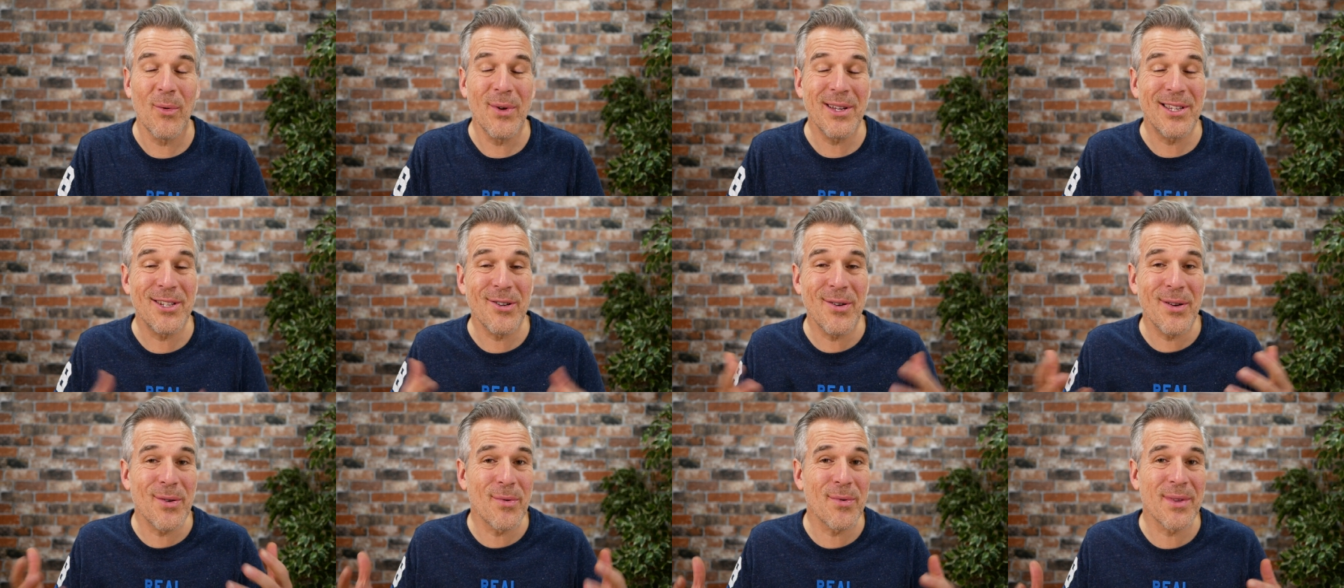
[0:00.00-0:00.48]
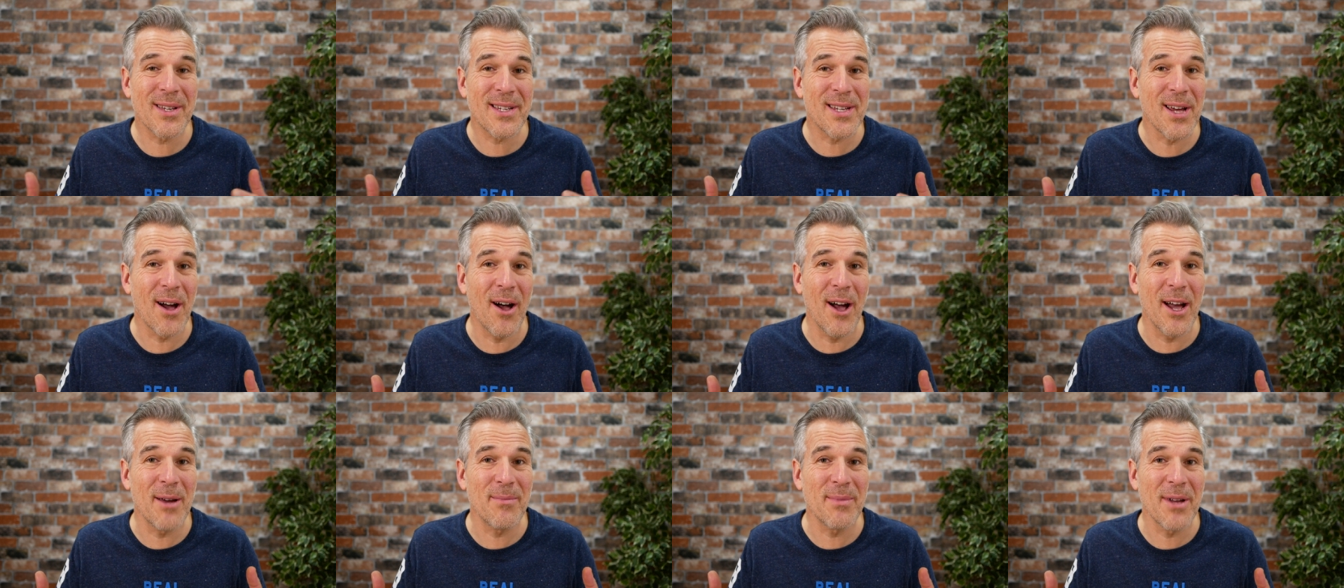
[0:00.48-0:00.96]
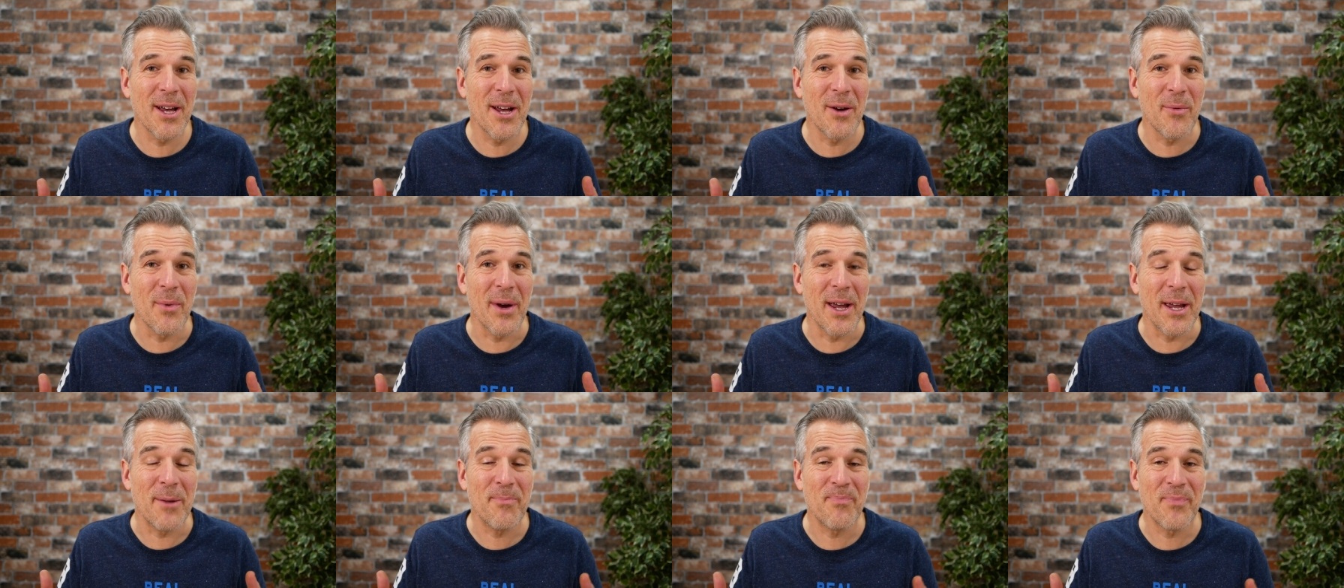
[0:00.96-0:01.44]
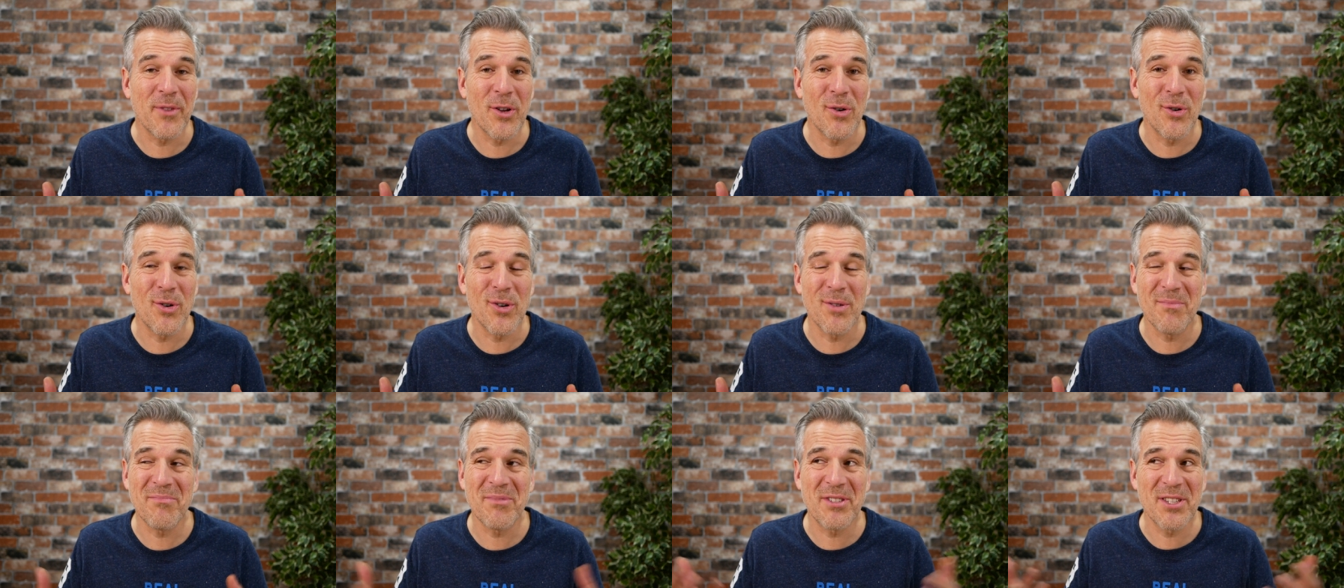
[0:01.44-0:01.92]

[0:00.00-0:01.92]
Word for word: We do it all the time, don't we? Or